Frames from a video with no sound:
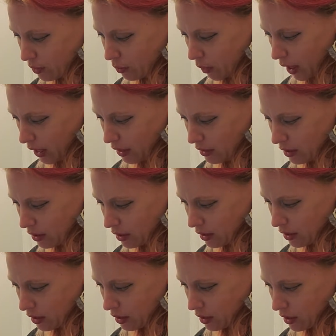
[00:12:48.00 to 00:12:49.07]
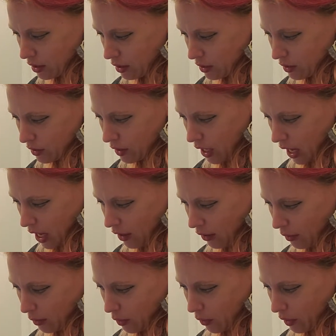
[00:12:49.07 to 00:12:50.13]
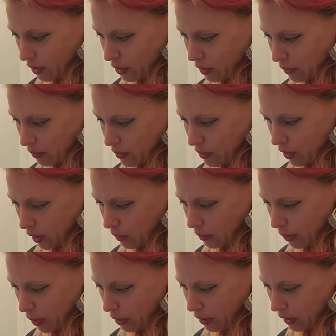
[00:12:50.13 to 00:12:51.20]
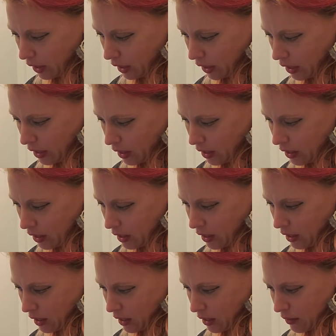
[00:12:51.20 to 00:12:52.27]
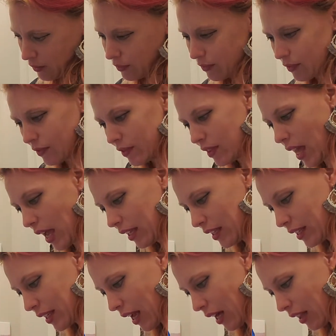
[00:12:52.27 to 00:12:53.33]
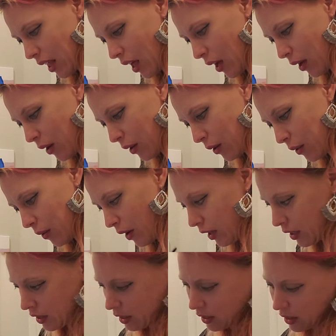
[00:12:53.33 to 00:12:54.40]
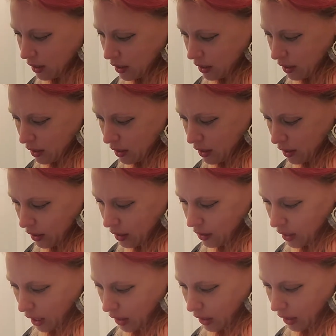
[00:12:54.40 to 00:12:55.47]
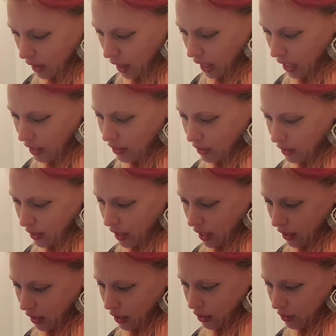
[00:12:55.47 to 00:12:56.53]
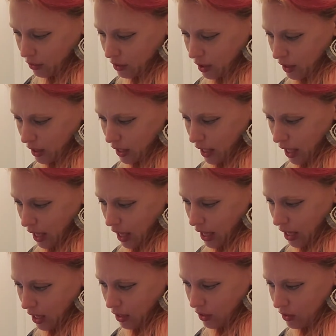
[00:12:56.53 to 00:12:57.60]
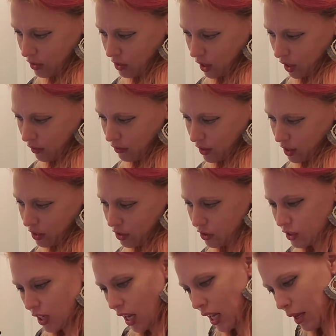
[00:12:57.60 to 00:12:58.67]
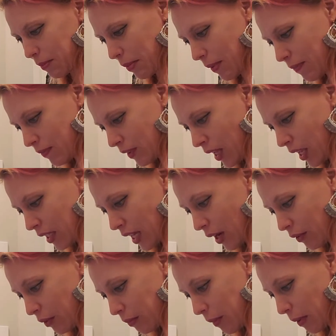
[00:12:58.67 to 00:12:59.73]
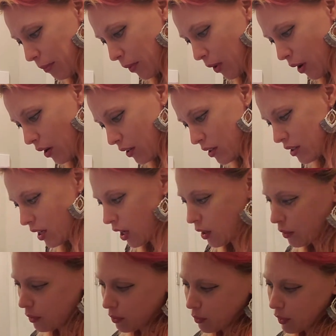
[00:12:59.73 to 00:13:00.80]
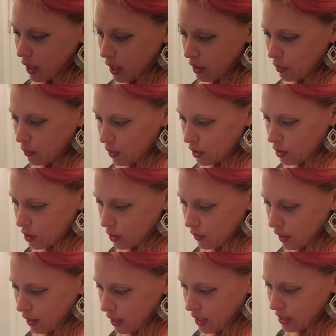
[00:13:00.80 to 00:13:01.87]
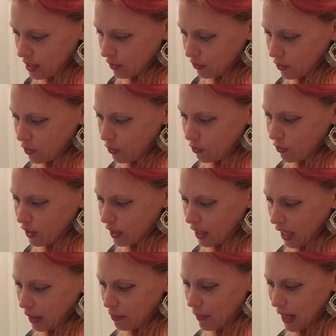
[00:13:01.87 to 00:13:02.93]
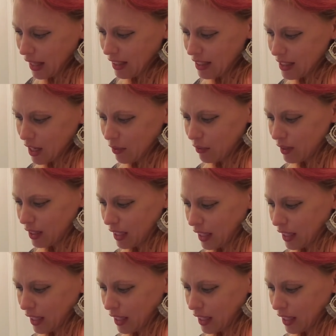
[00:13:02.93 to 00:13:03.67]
white. So now I'm going to start pulling that yellow, that lighter yellow to the edge of this shape. Now remember also when we're doing this, if you feel like, man, that's not really